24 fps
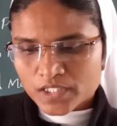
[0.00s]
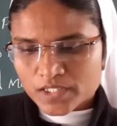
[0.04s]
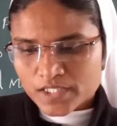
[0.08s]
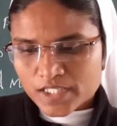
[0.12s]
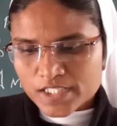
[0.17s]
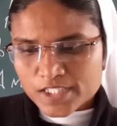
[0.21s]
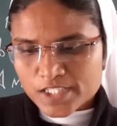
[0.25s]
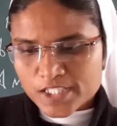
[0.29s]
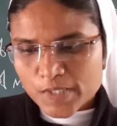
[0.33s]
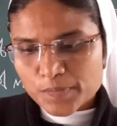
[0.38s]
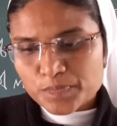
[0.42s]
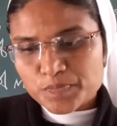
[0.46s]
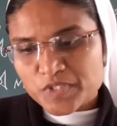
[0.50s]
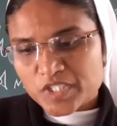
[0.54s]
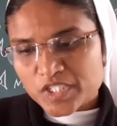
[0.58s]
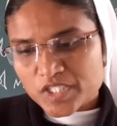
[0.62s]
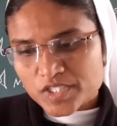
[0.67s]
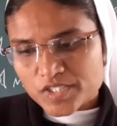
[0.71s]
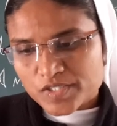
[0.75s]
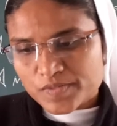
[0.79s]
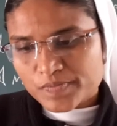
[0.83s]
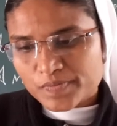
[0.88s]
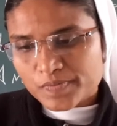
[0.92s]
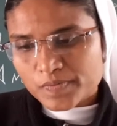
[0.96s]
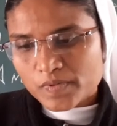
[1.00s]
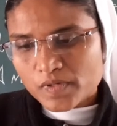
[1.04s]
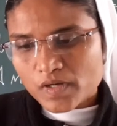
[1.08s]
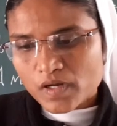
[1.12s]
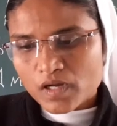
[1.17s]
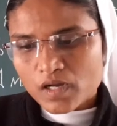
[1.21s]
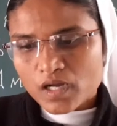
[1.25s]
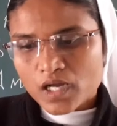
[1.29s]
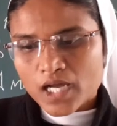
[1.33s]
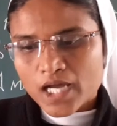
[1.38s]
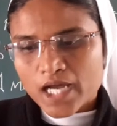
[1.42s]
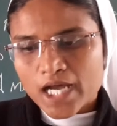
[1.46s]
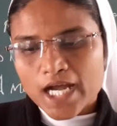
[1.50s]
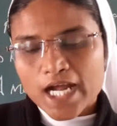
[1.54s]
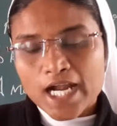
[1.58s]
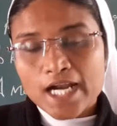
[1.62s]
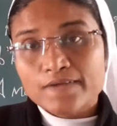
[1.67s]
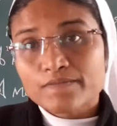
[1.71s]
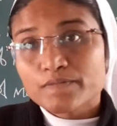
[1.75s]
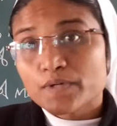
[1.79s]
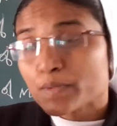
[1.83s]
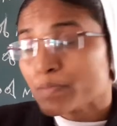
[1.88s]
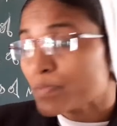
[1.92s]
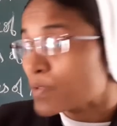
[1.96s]
Then subjective
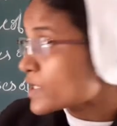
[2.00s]
adverb